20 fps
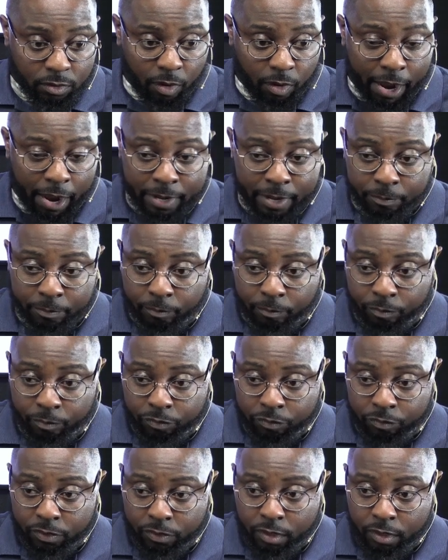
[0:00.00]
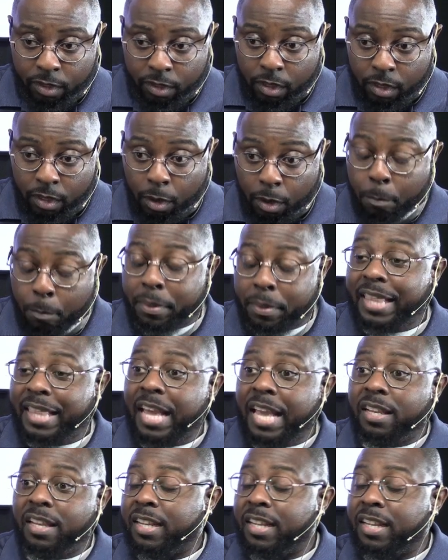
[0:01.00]
Right? But
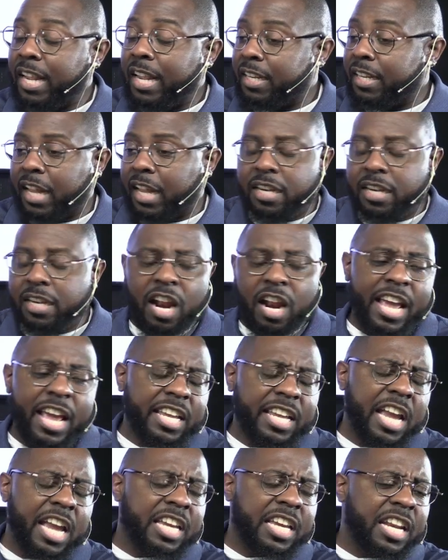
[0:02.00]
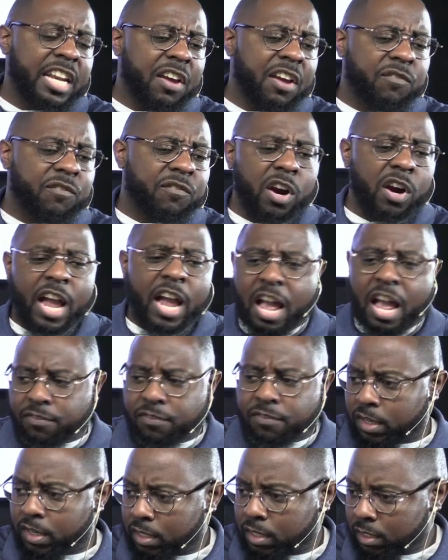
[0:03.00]
they look at it like, no, they can't get in
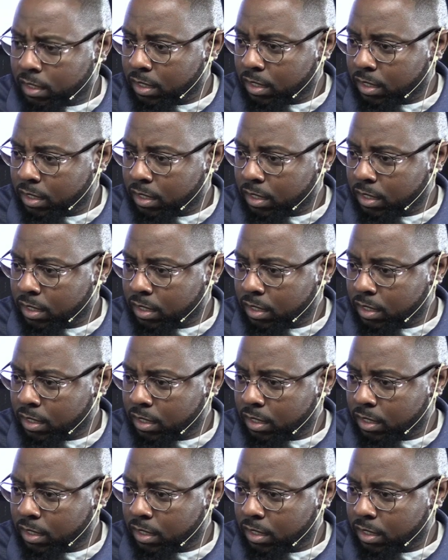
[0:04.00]
forever.